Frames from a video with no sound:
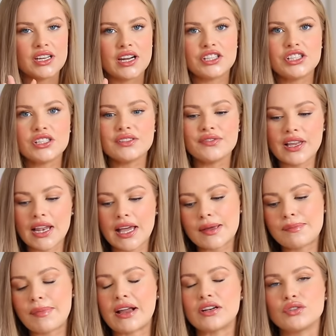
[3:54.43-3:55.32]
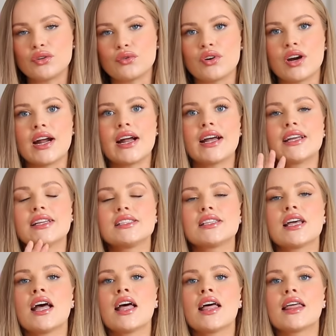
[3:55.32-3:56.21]
And I just feel like Pandora
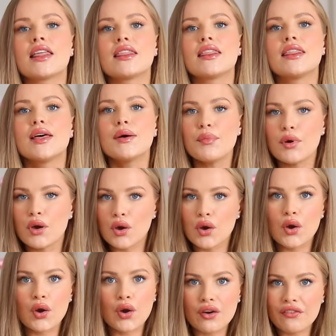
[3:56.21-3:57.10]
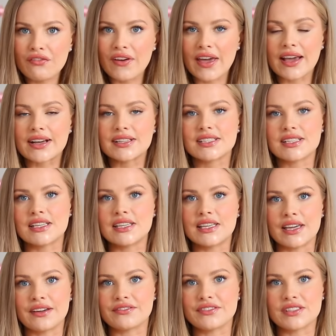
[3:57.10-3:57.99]
is the perfect
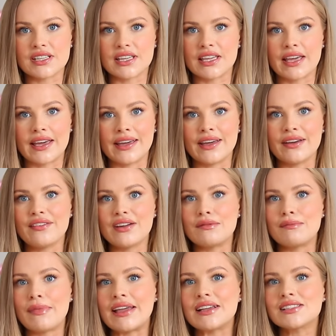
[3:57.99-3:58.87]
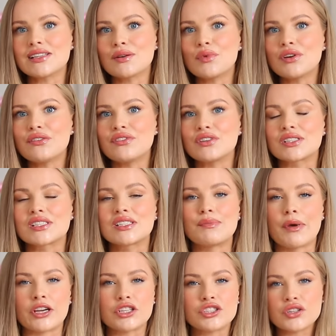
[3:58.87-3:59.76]
gift to give and make someone feel
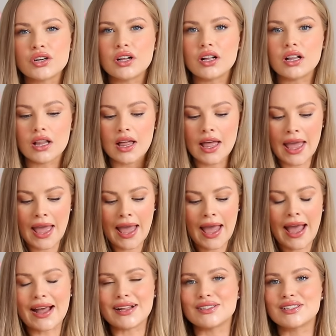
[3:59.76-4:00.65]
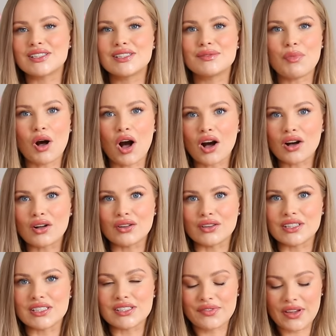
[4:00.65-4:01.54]
special and
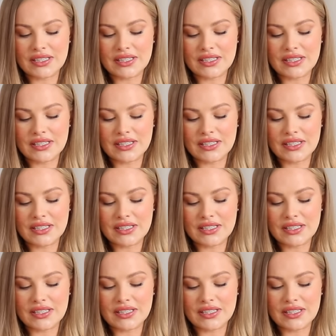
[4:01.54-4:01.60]
sparkle this